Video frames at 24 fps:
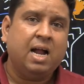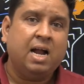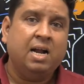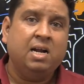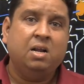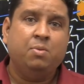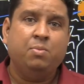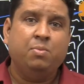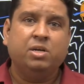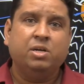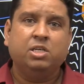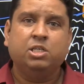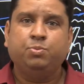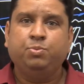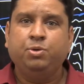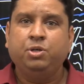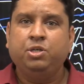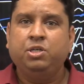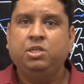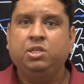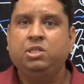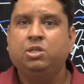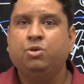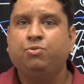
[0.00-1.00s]
endemic
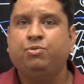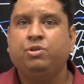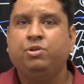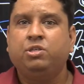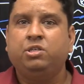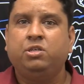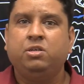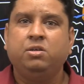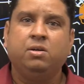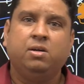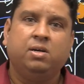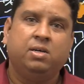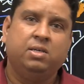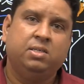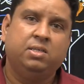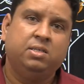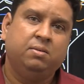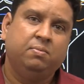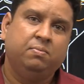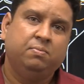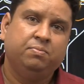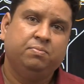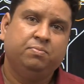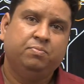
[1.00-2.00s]
species of Western Ghats.
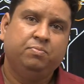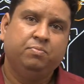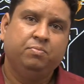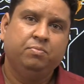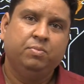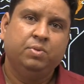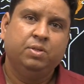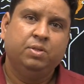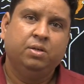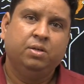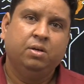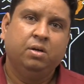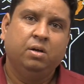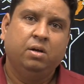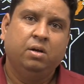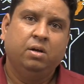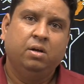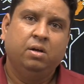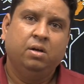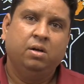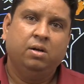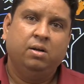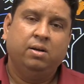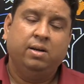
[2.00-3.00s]

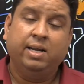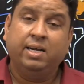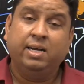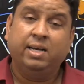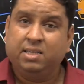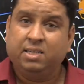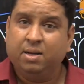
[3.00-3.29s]
Next